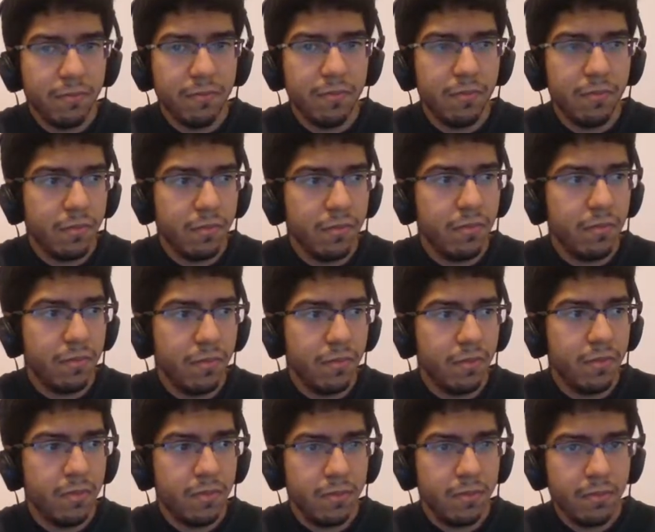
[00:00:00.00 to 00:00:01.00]

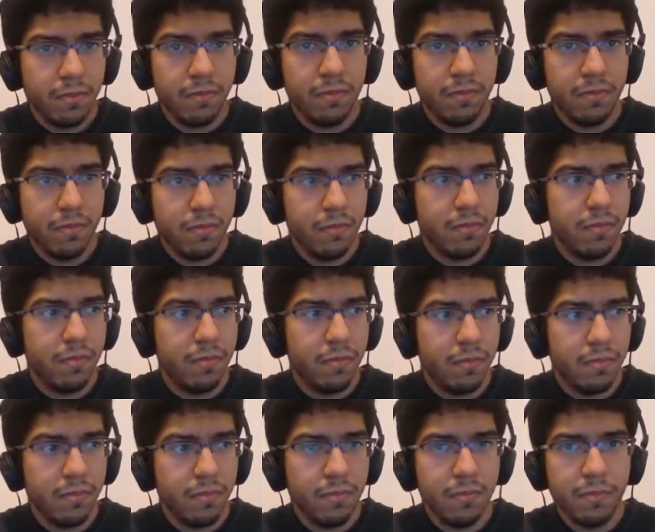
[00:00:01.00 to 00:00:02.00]

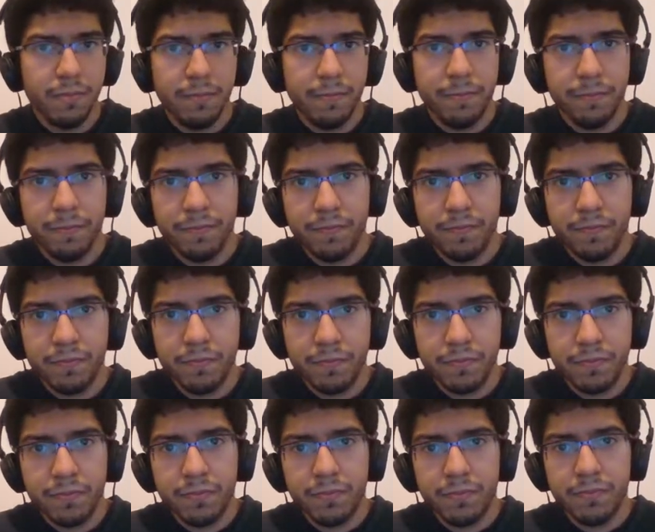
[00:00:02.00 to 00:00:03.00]

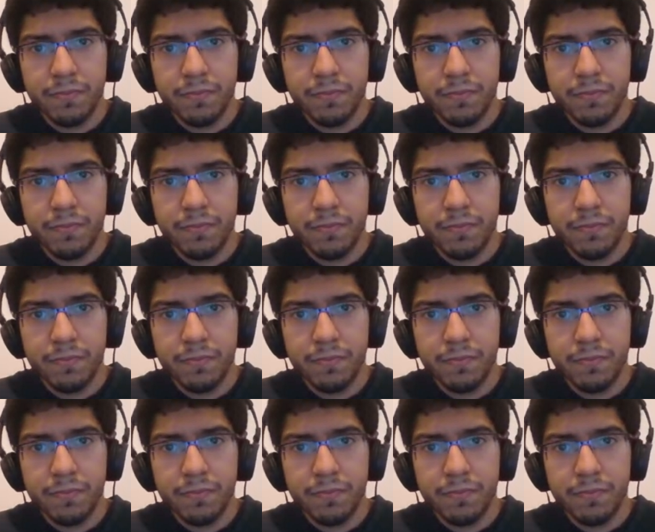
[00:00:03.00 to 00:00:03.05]
[no speech]